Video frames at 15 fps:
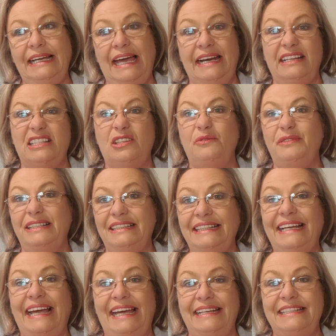And it's a really
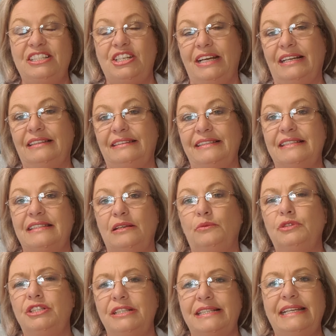handy checklist that
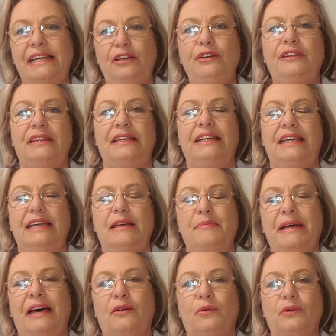will just get you thinking
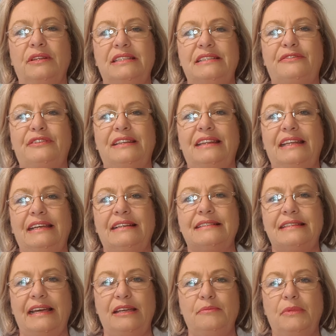about all the different things
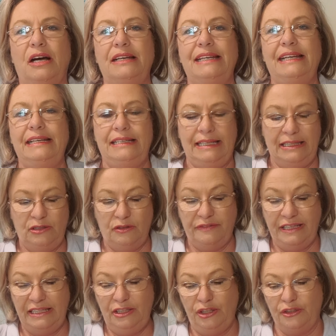that you might need in your
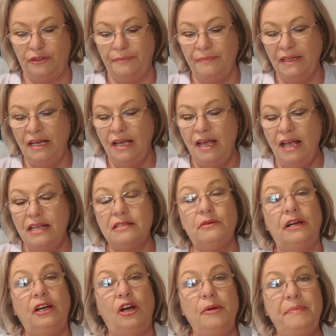venue. So
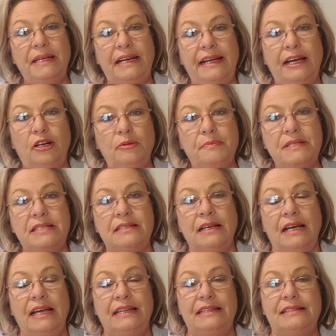I hope that helps.
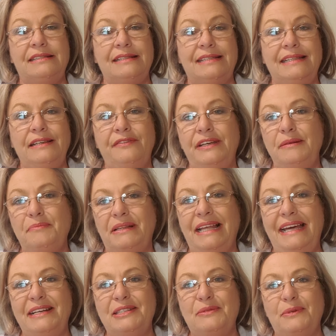This is the Event
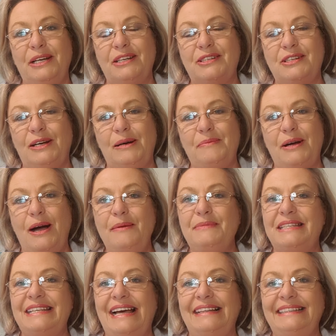Planners Workshop. I'm
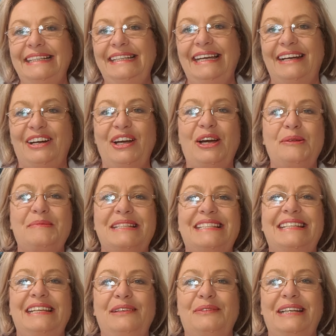Sally, and I hope to
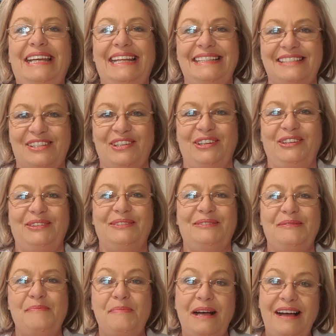see you again soon.
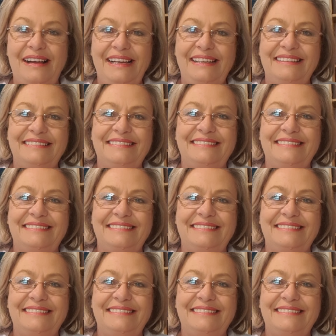Bye.